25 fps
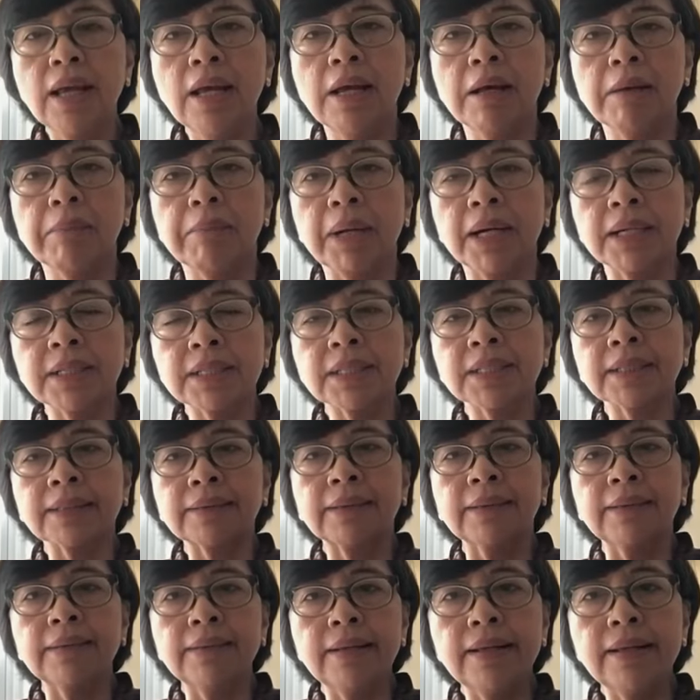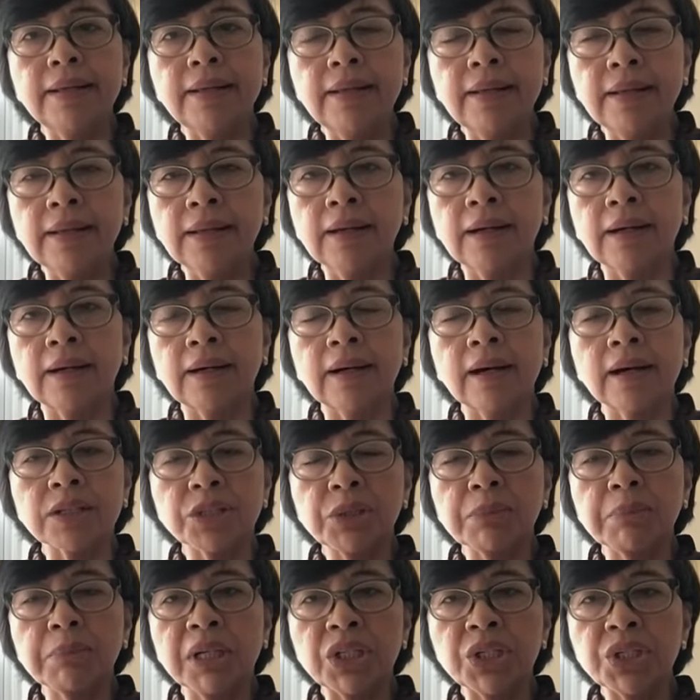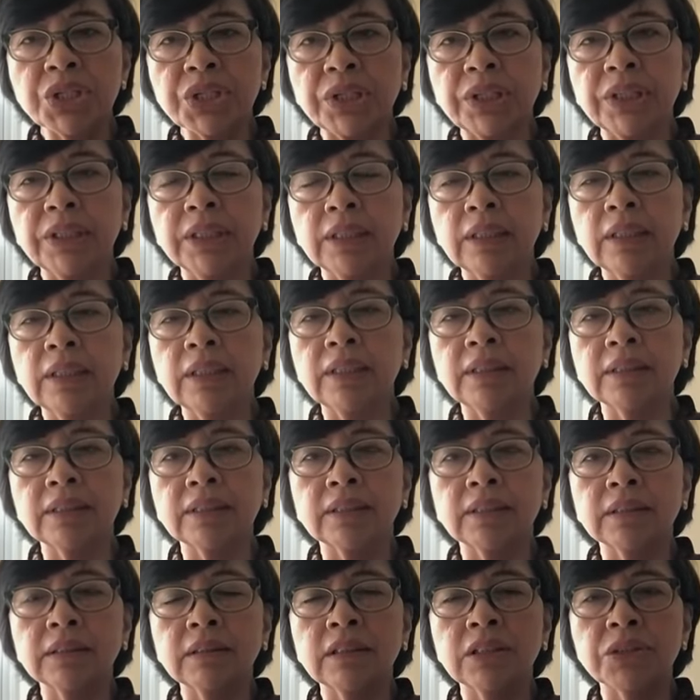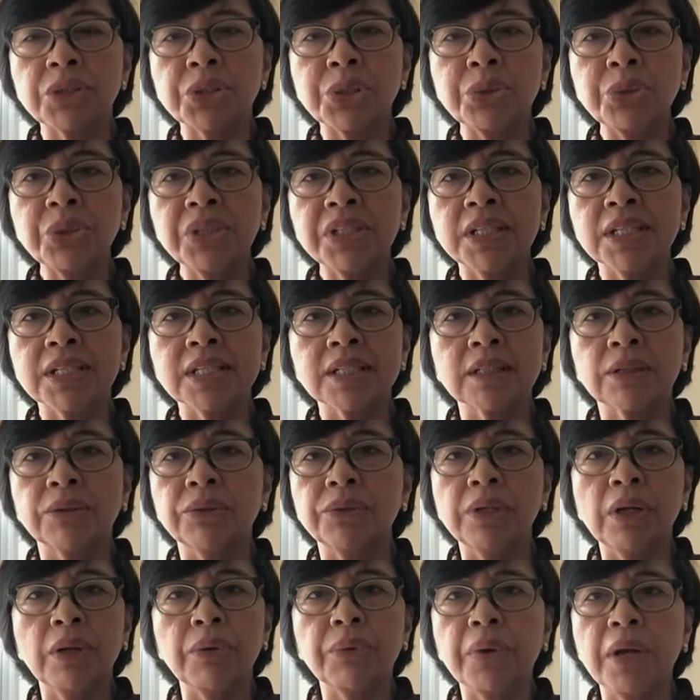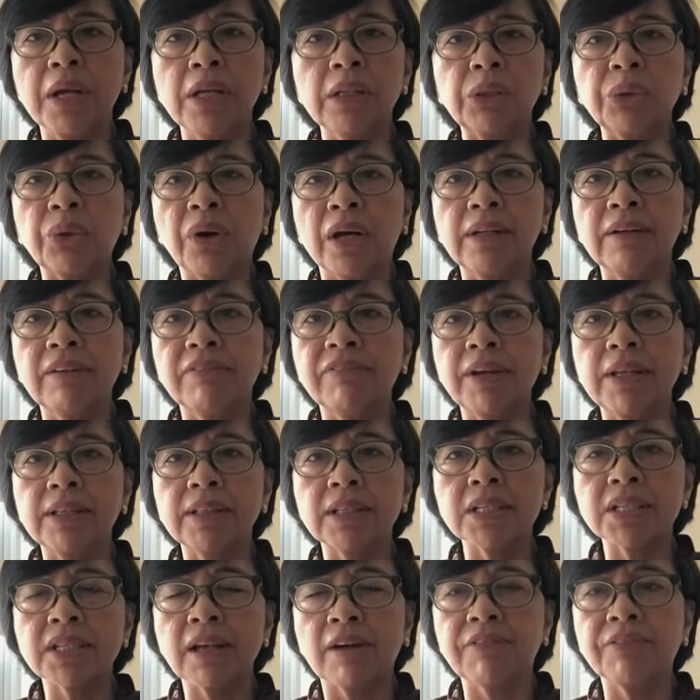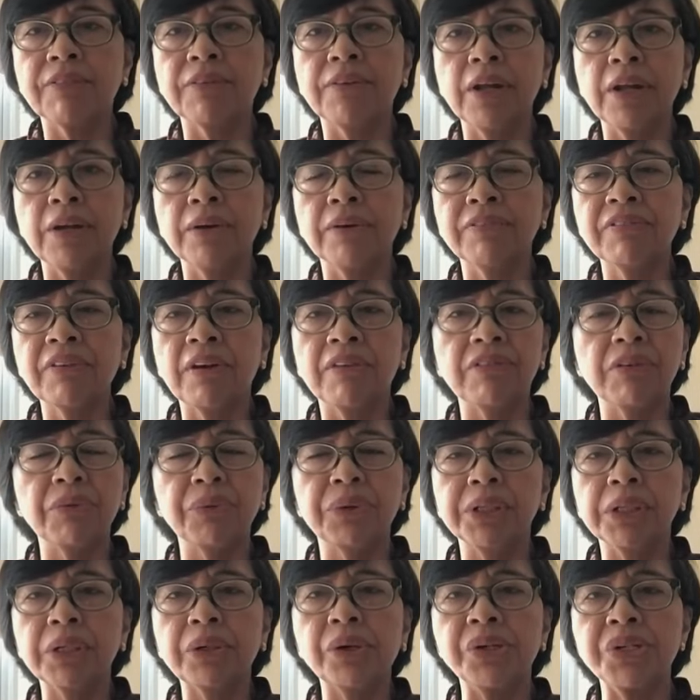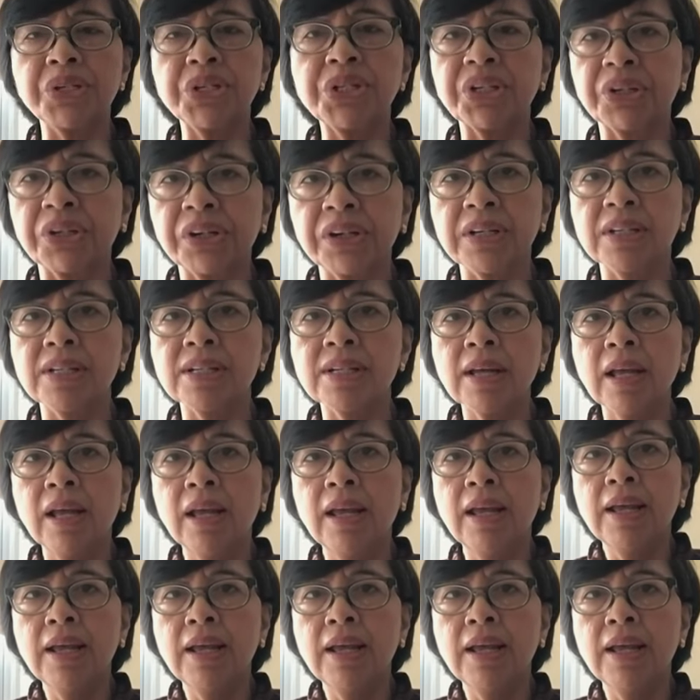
But certainly, uh, as you mentioned, the, the truce is the only way to alleviate the suffering of everyone concerned.